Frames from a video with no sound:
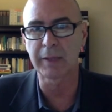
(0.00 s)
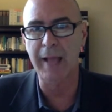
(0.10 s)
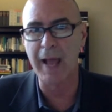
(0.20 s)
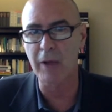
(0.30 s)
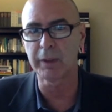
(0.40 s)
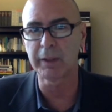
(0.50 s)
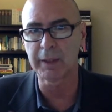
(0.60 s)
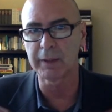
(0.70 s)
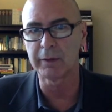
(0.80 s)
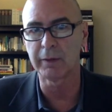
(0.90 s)

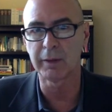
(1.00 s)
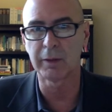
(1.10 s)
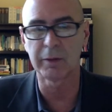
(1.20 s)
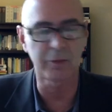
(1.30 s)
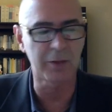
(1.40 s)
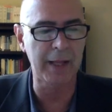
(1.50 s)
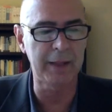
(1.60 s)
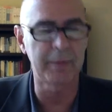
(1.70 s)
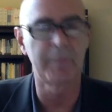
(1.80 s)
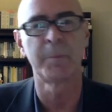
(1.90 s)
county and
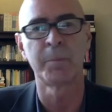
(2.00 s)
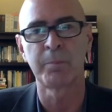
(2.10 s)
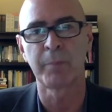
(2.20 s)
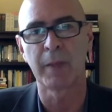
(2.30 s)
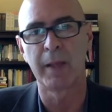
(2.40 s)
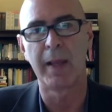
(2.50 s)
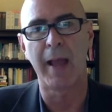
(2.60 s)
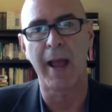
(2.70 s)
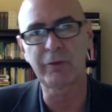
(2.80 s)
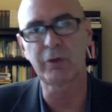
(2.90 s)
state
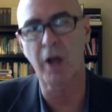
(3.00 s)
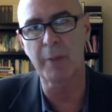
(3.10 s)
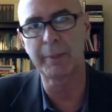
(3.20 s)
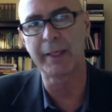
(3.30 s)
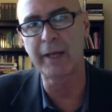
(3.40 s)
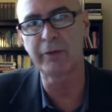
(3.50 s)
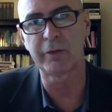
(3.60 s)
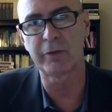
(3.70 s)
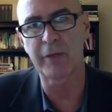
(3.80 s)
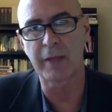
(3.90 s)
has certain
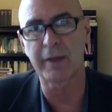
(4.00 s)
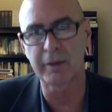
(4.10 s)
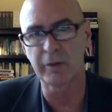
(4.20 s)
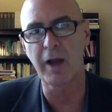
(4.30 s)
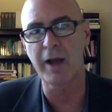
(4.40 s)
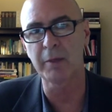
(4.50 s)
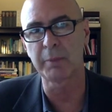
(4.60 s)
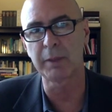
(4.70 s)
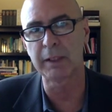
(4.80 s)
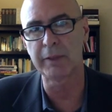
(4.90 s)
obligations that they're not
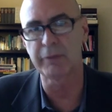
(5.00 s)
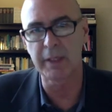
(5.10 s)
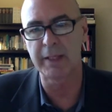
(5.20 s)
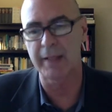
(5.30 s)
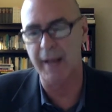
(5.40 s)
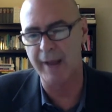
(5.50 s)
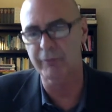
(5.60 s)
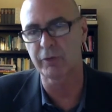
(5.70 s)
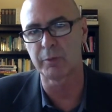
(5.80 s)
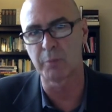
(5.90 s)
completely free. They
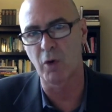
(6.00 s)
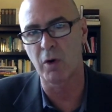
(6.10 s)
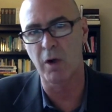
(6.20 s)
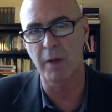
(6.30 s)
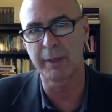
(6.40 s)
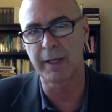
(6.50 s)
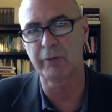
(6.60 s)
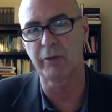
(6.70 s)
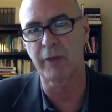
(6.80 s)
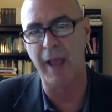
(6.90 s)
have certain moral
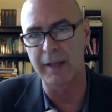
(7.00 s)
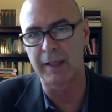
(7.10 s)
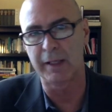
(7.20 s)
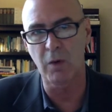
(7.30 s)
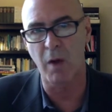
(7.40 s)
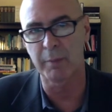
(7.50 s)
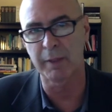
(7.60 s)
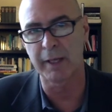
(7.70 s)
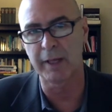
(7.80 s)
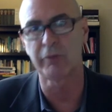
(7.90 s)
obligations and legal
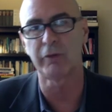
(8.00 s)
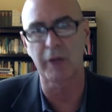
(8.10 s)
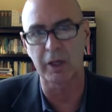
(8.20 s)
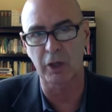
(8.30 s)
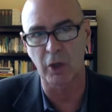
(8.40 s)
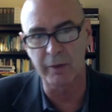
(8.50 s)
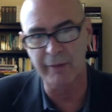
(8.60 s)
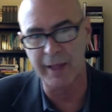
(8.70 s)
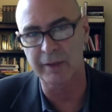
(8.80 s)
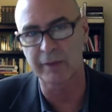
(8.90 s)
obligations and a code
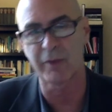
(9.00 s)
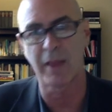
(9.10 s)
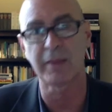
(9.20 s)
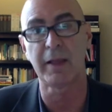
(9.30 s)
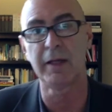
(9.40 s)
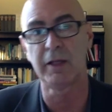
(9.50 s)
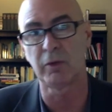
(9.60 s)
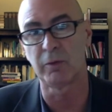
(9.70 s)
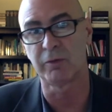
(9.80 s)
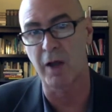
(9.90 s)
of ethics that they need
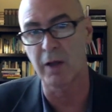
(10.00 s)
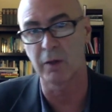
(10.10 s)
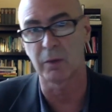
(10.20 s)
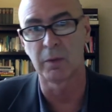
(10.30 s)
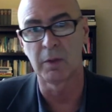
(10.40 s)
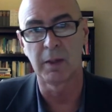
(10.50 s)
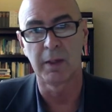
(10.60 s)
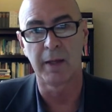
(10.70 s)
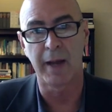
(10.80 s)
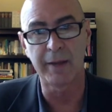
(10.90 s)
to follow.
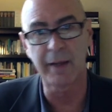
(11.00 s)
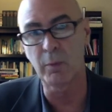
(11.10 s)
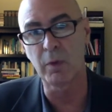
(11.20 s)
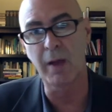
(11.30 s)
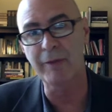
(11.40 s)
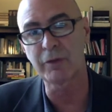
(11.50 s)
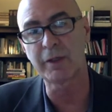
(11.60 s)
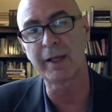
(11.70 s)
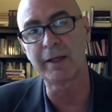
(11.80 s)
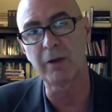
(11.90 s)
And they will have to
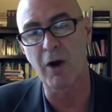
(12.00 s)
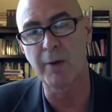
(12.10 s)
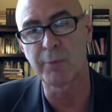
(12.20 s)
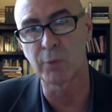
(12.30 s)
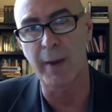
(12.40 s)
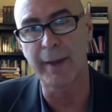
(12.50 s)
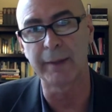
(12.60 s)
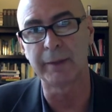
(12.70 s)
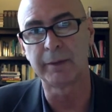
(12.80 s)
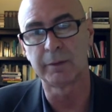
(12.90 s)
get in harm's
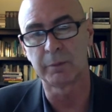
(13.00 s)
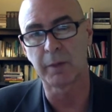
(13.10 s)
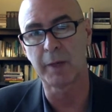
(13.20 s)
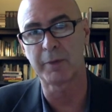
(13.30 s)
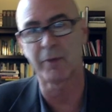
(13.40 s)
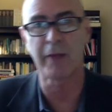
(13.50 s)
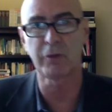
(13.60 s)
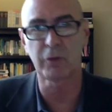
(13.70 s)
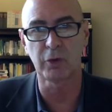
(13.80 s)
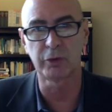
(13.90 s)
way, right? Because
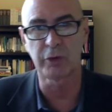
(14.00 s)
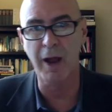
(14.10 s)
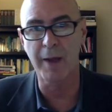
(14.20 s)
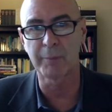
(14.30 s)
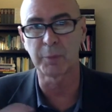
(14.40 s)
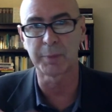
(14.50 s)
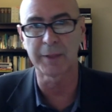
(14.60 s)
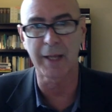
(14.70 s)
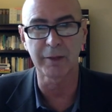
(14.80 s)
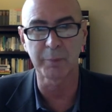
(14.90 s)
that's their job, to
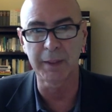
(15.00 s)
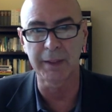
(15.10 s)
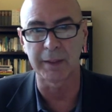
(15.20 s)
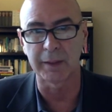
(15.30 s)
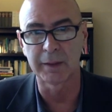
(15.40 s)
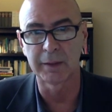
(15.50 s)
protect me,